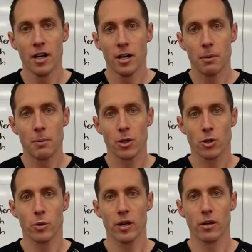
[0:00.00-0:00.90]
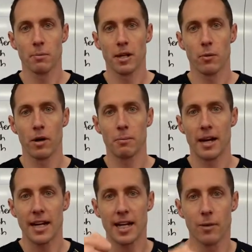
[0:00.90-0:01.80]
maybe they'll twiddle and play one
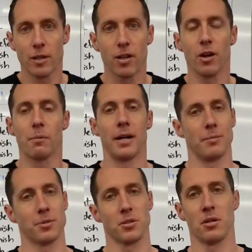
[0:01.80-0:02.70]
backhand with long pips.